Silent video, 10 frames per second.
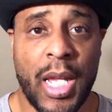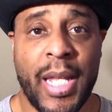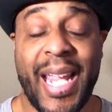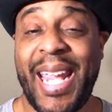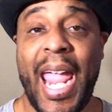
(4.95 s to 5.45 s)

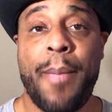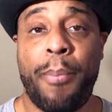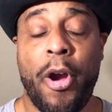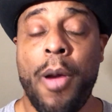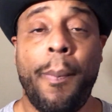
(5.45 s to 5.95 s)
they can't
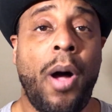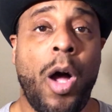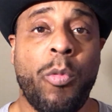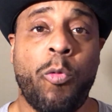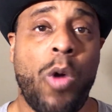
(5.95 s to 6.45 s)
pair a
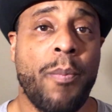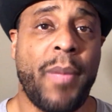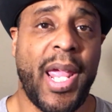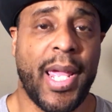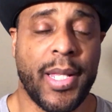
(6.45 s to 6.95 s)
bond with one
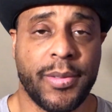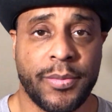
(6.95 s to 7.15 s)
man.